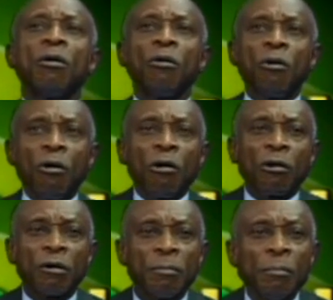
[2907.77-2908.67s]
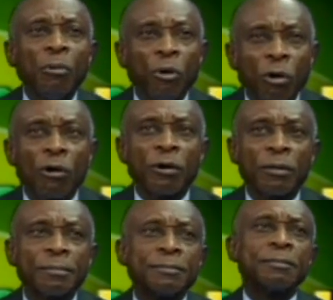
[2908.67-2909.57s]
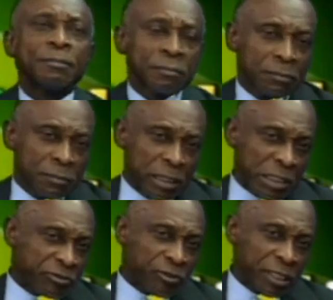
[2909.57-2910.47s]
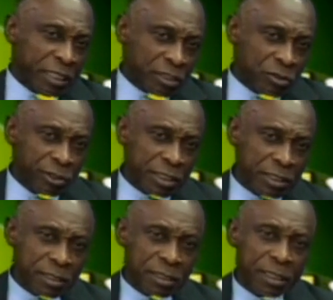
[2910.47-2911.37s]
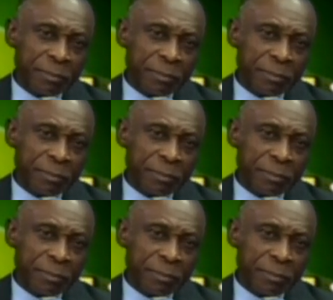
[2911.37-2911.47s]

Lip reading: or more is for the historians to say.